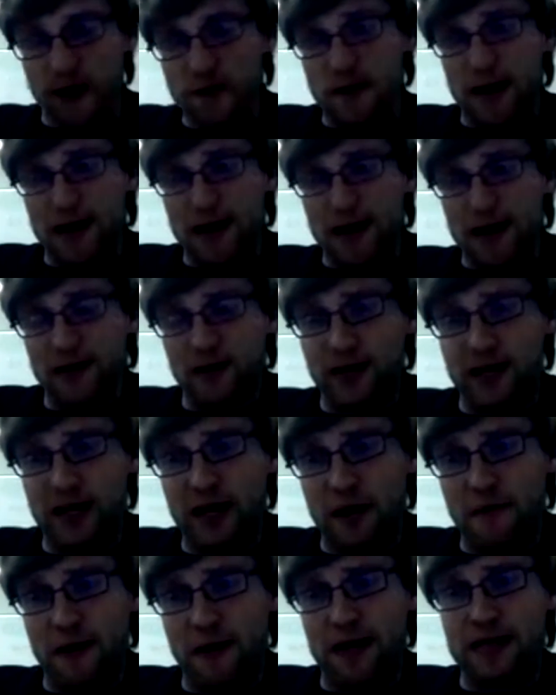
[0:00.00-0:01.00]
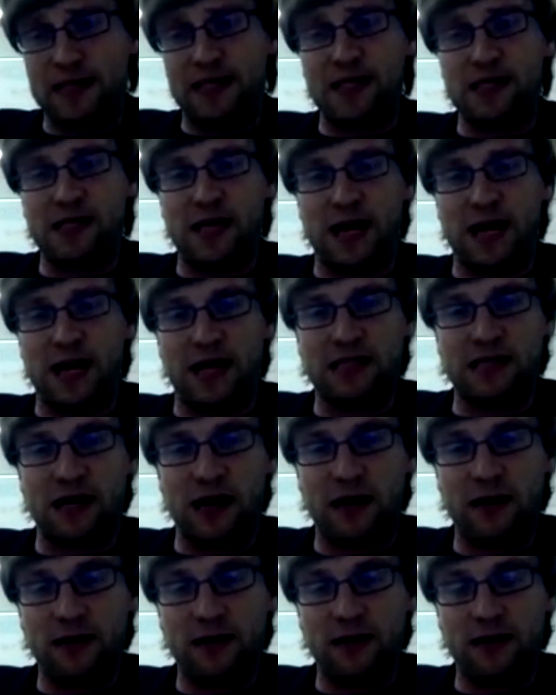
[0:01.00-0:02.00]
fundamentally a basis
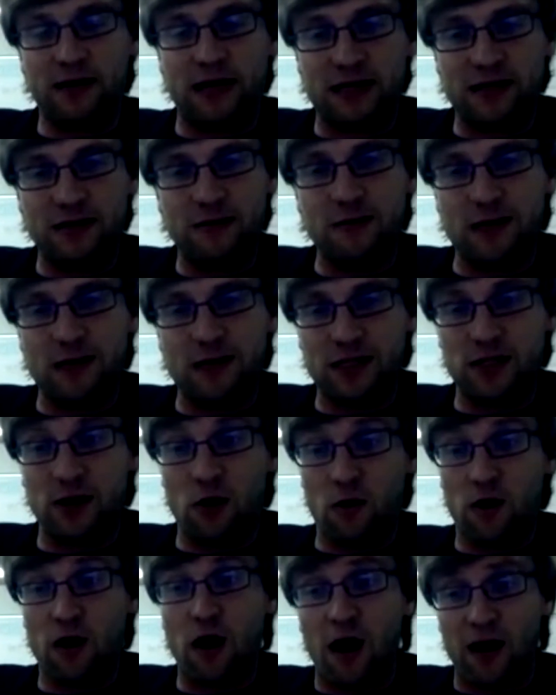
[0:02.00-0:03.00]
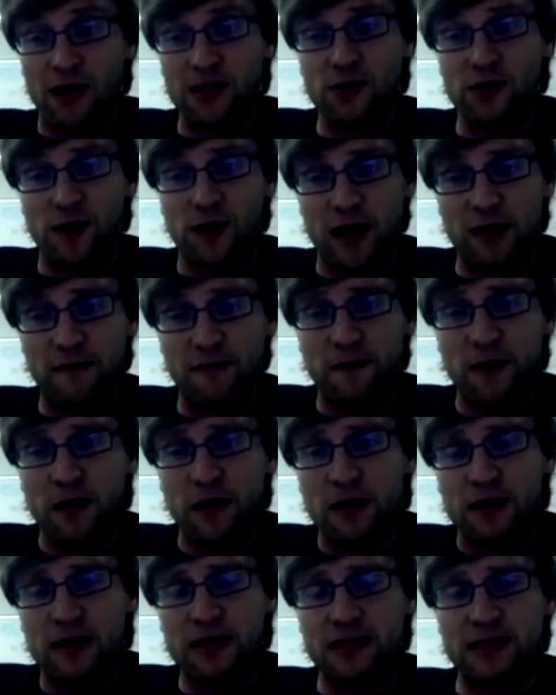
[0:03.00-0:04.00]
that's lower cost,
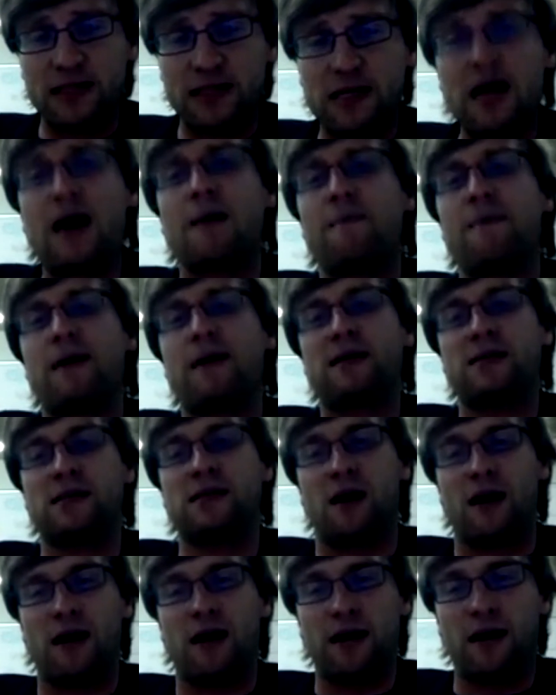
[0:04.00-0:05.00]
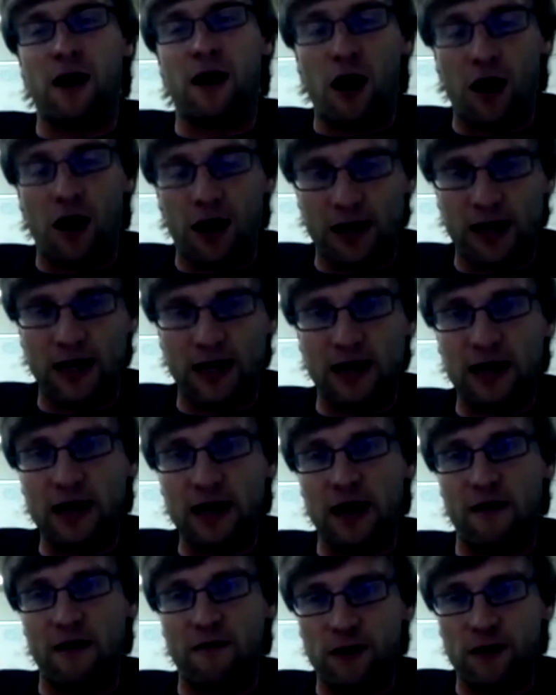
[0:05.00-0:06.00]
right? Because it's not based on
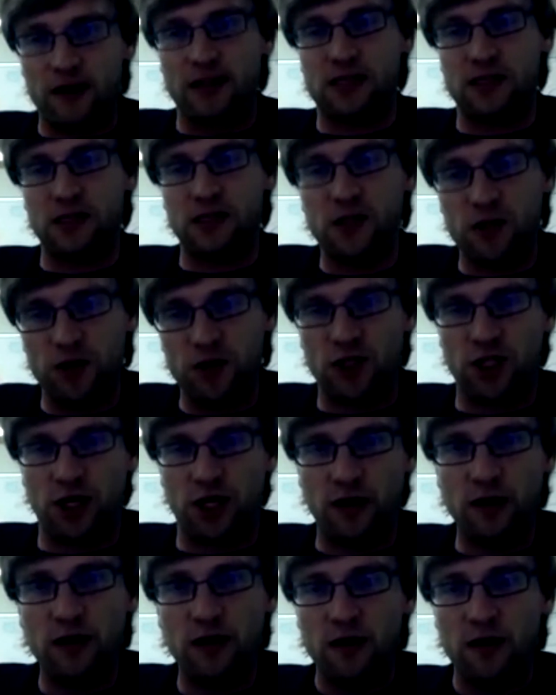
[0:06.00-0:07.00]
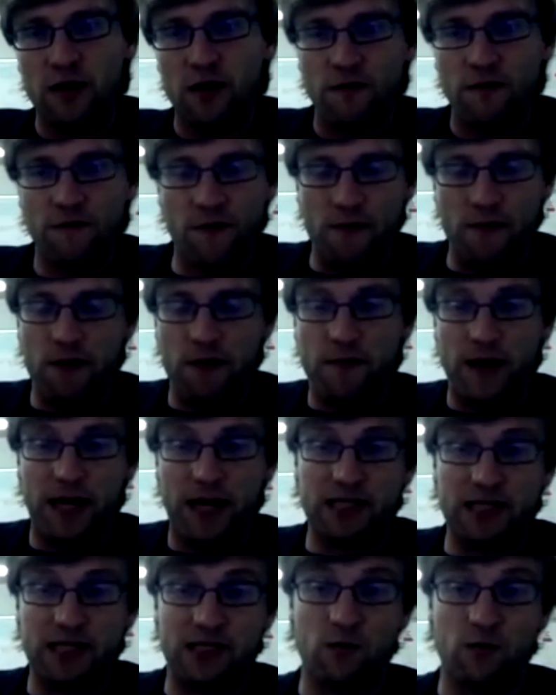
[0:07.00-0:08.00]
auditing every institution from the
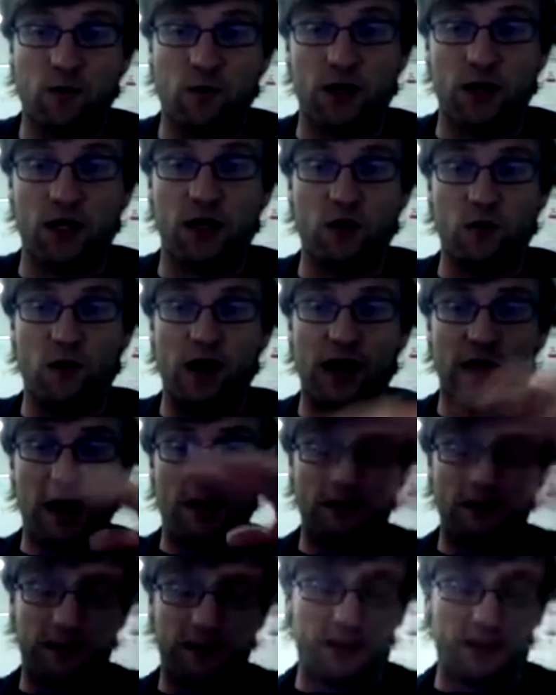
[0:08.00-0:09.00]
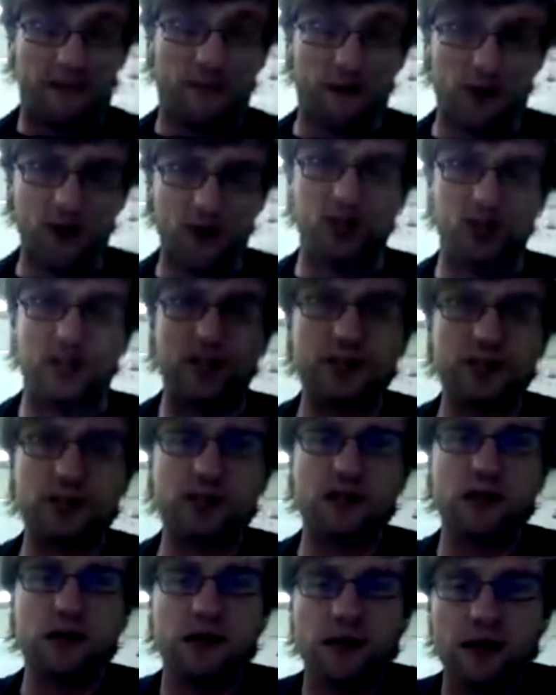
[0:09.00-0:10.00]
base and working your way up to the
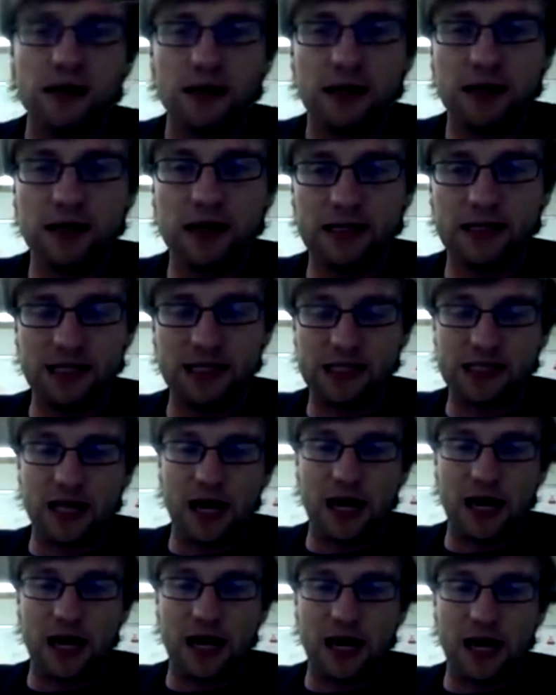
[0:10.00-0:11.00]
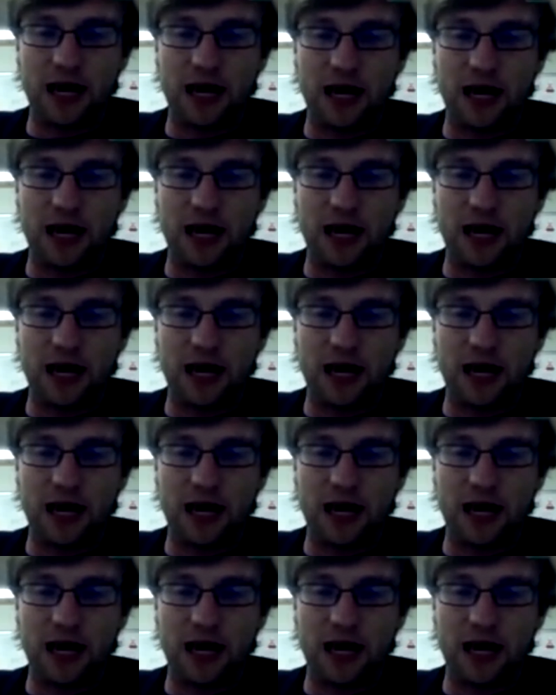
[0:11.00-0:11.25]
fringes. It's instead